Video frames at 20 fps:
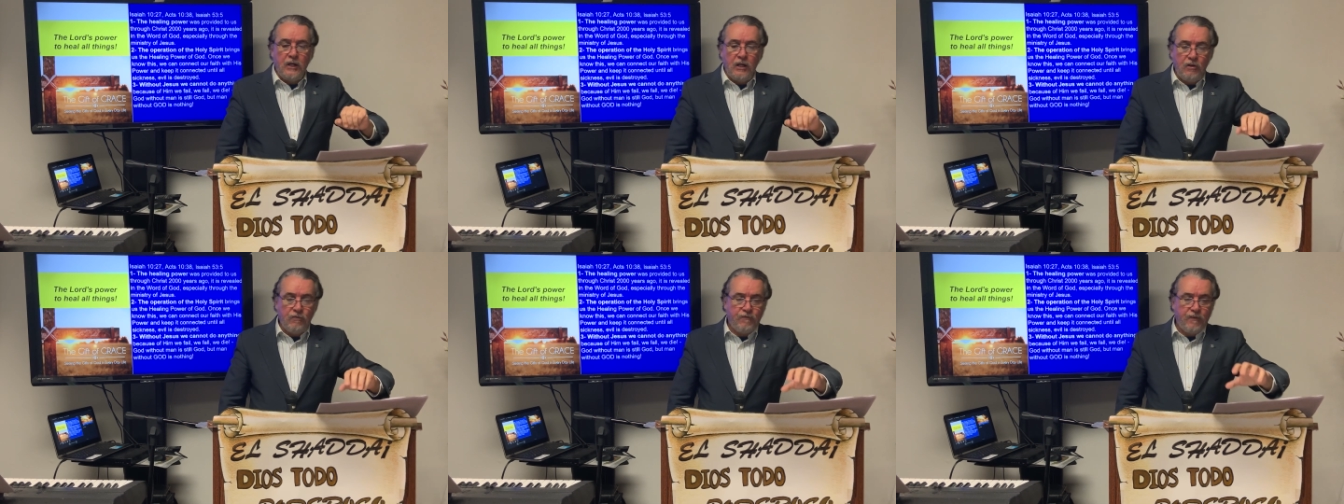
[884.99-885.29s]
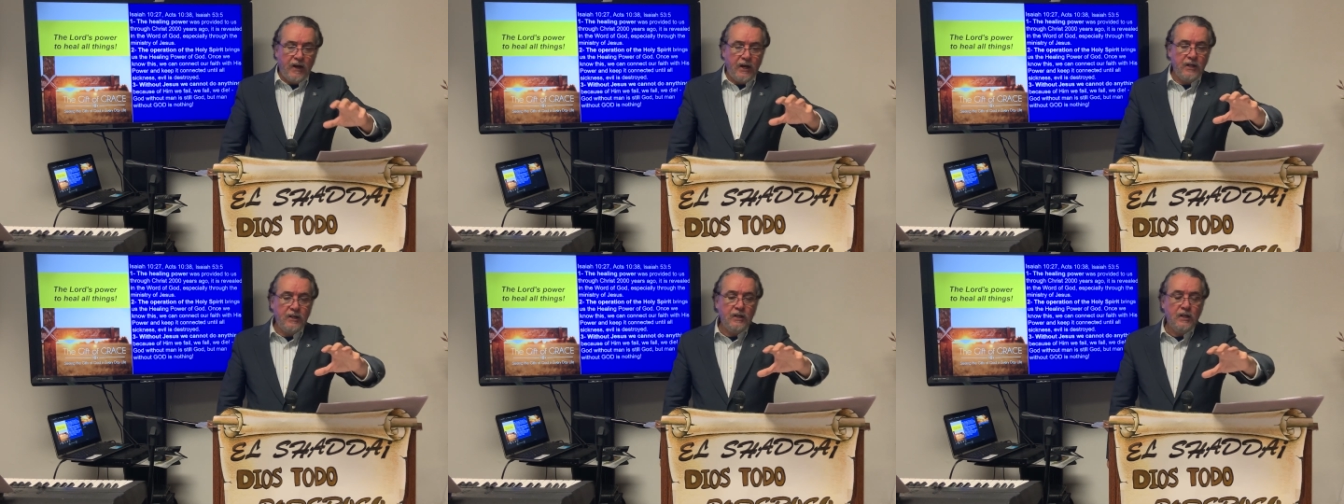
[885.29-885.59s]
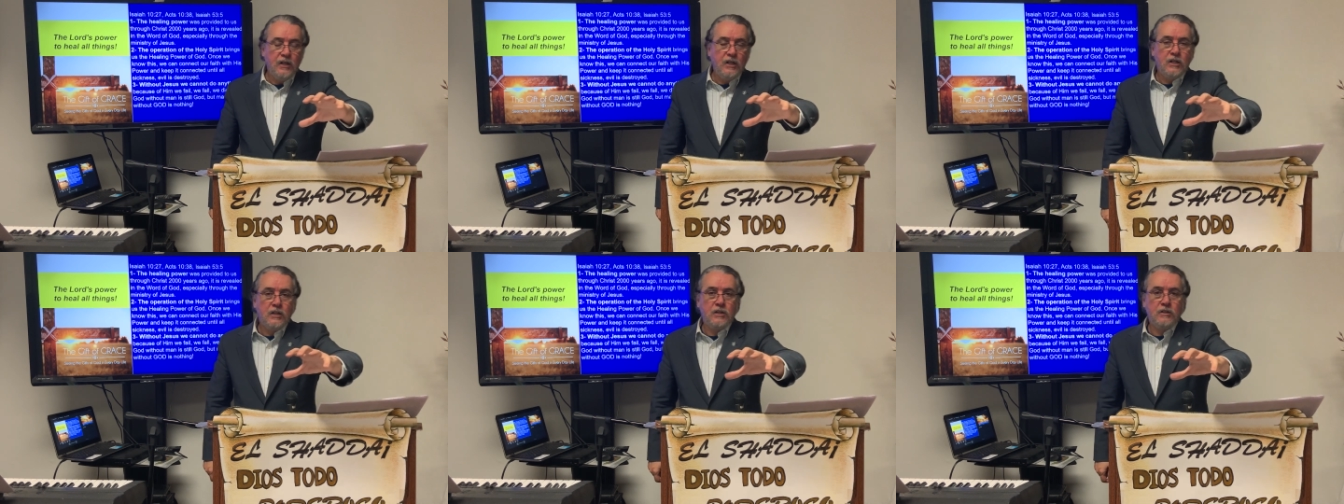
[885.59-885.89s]
if I
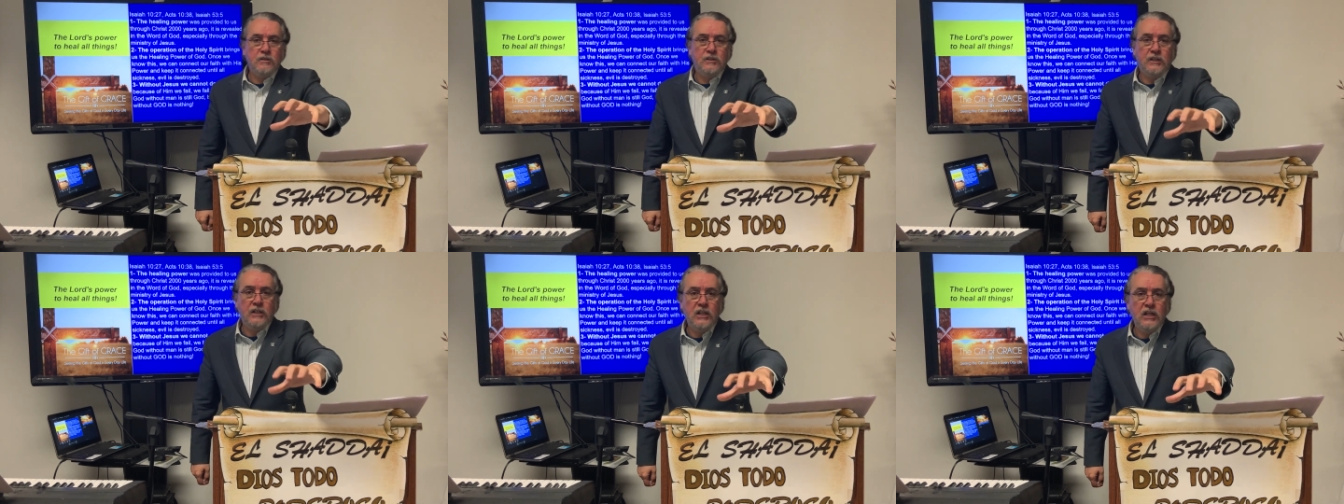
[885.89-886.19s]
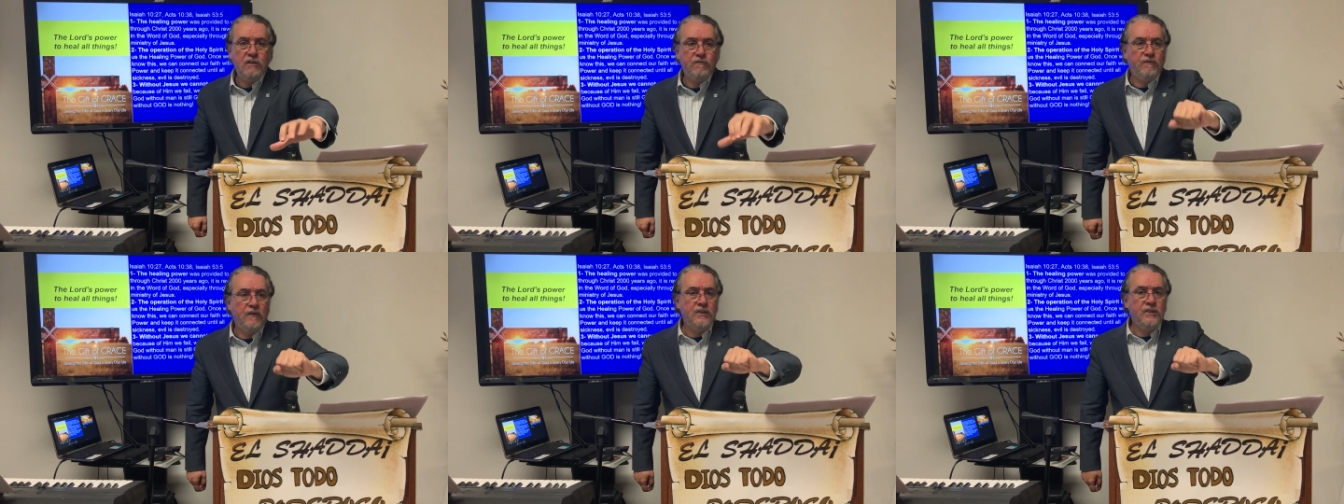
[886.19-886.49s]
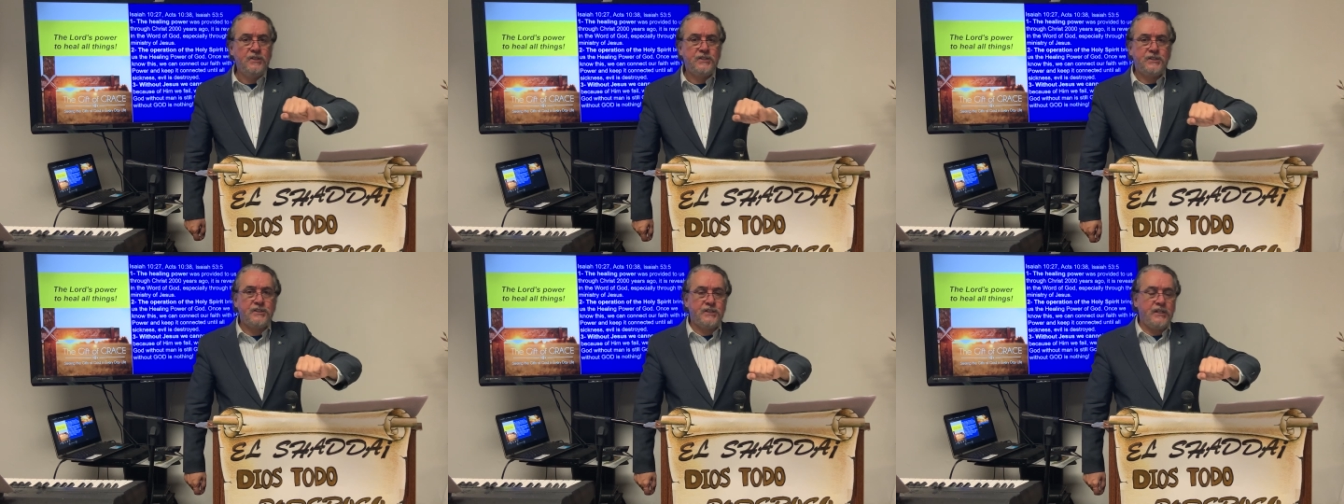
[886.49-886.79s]
live
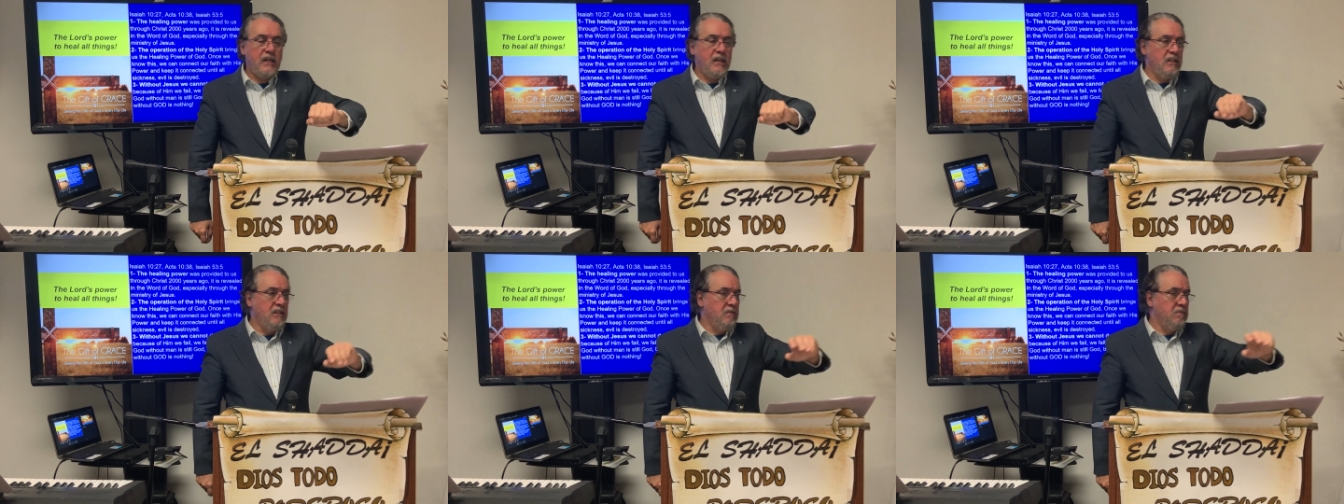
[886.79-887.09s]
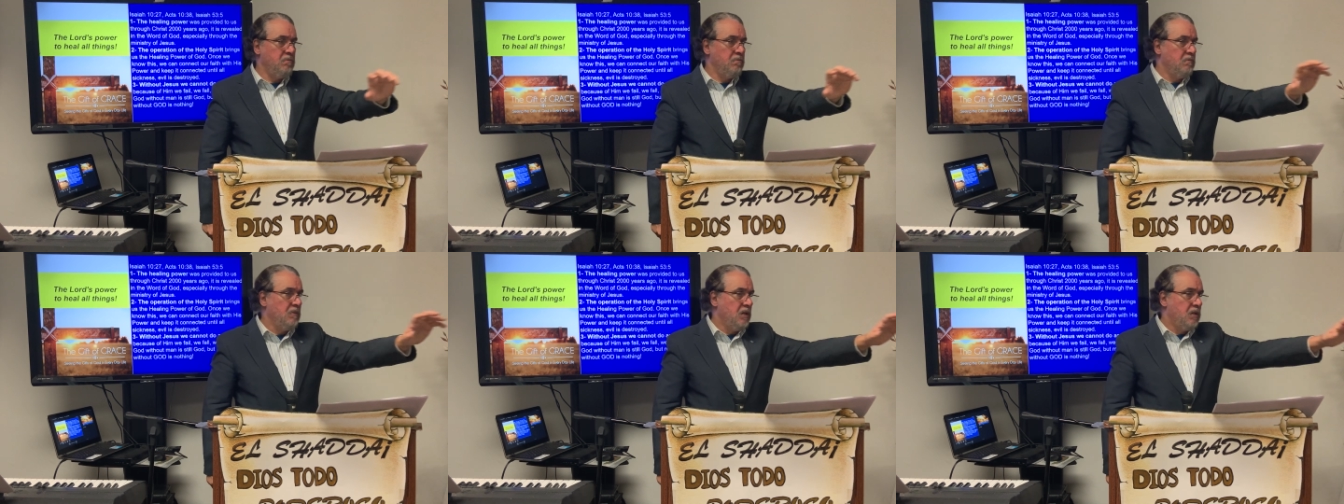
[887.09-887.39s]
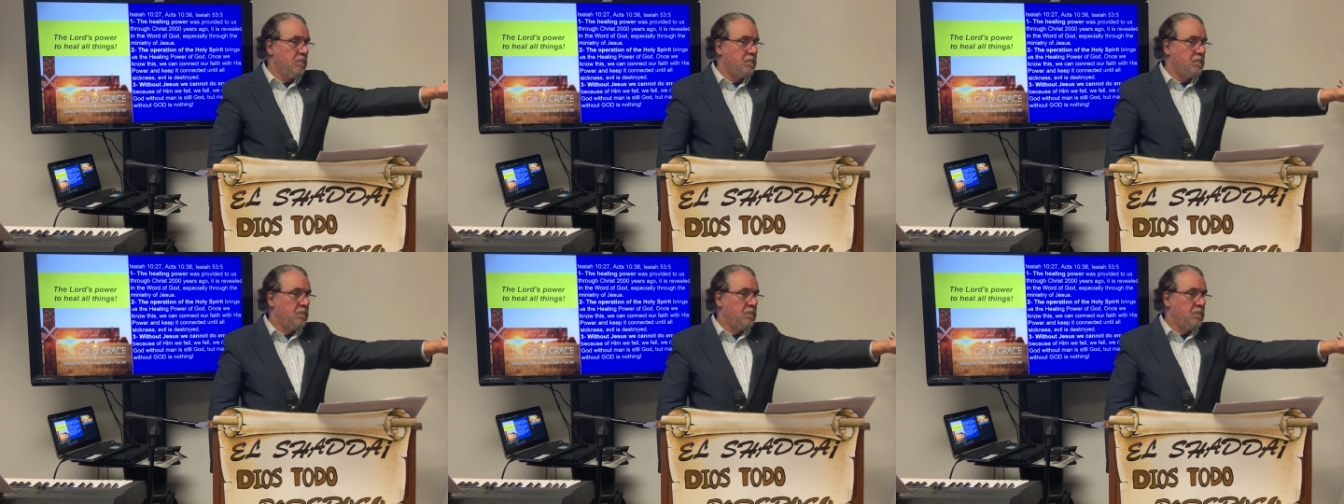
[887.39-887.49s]
in sin,